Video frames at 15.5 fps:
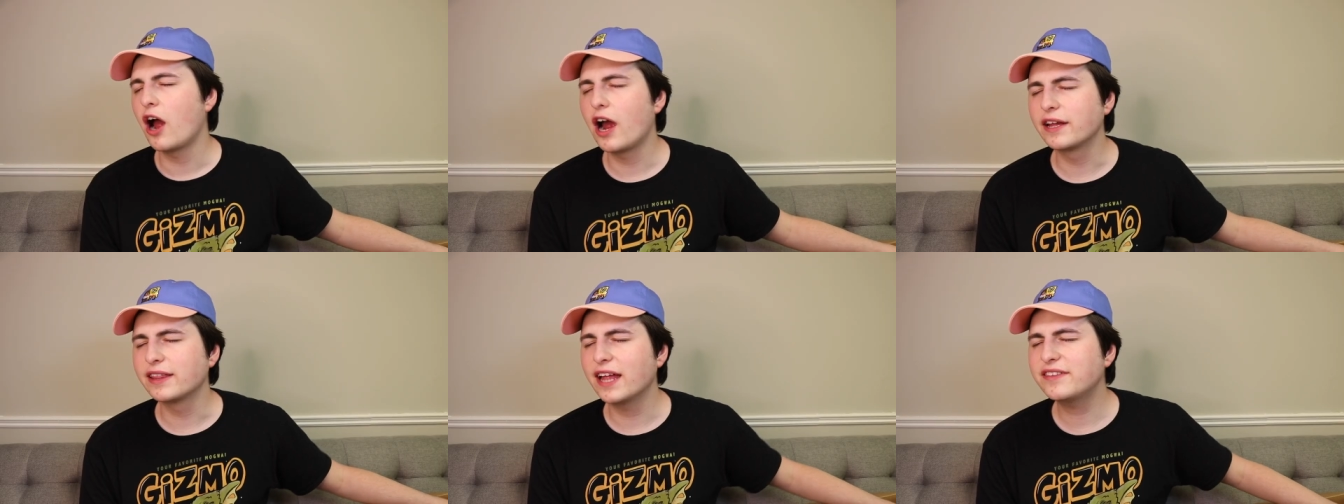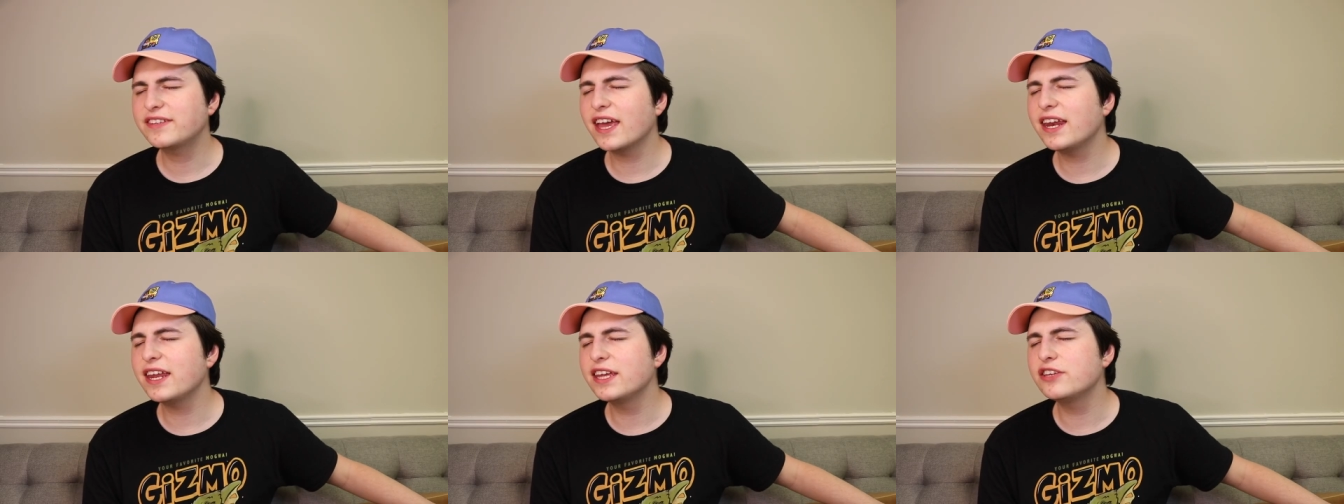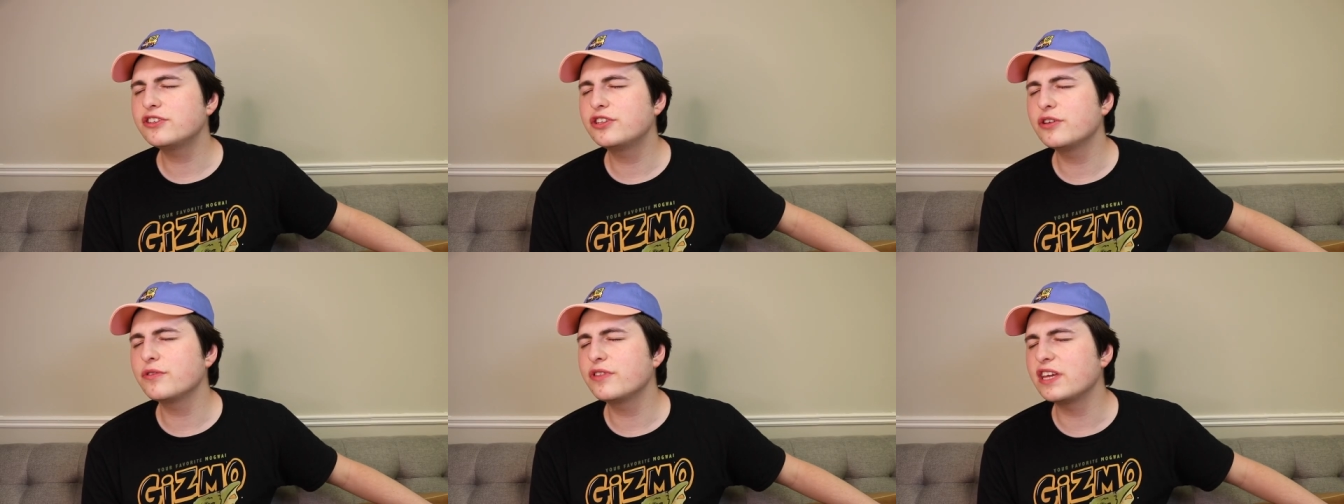All right, let's get
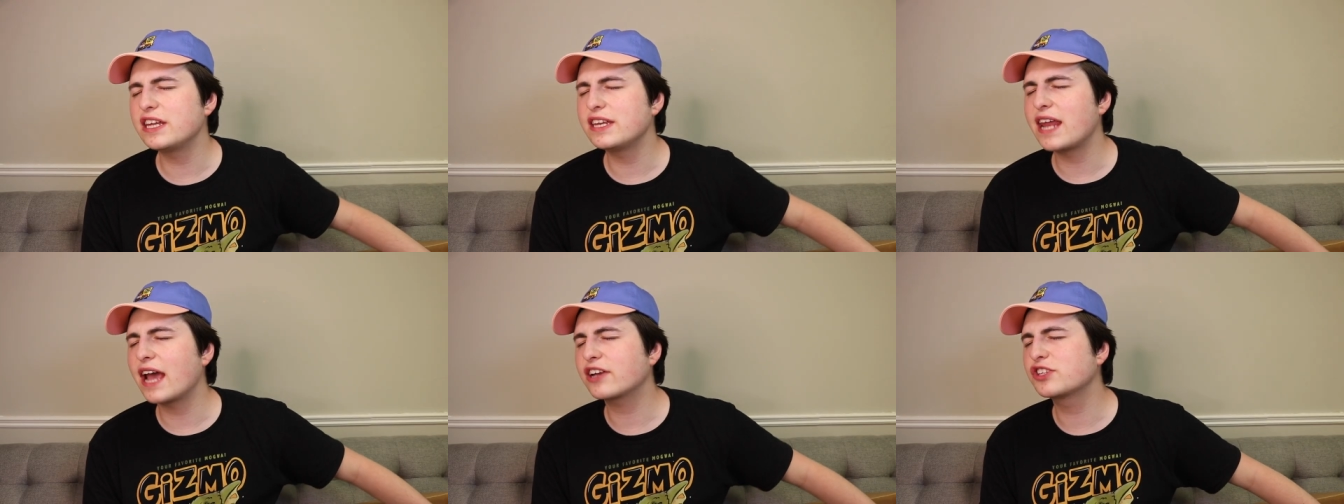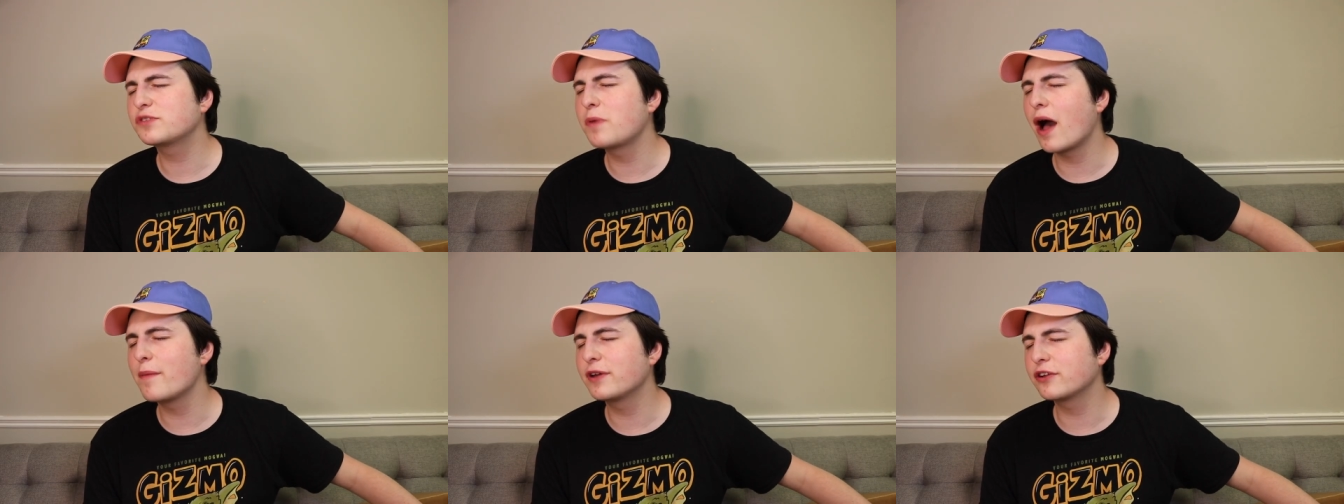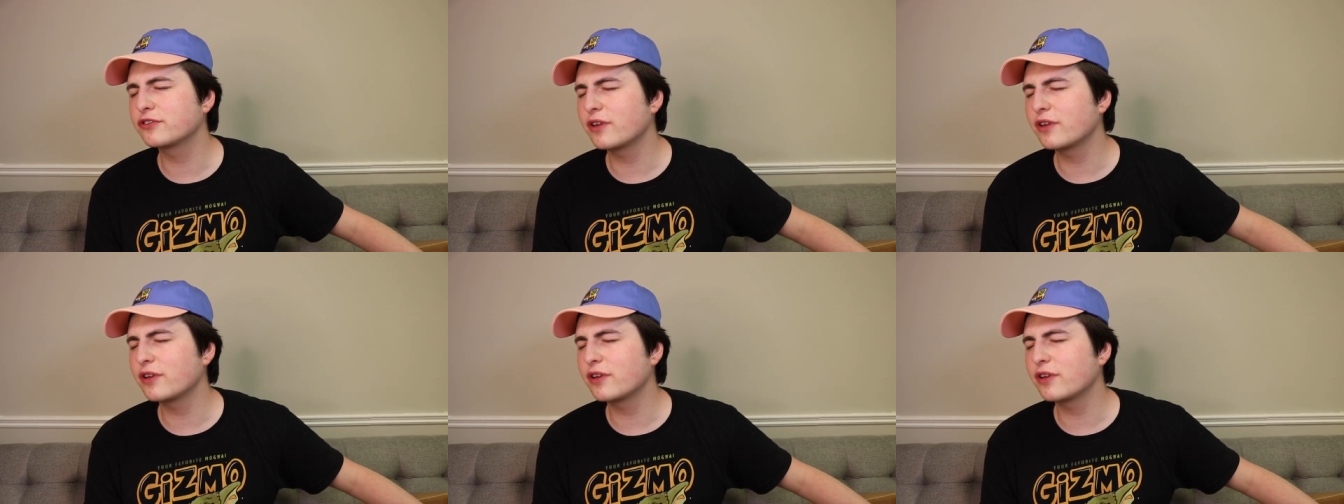into the next pop here.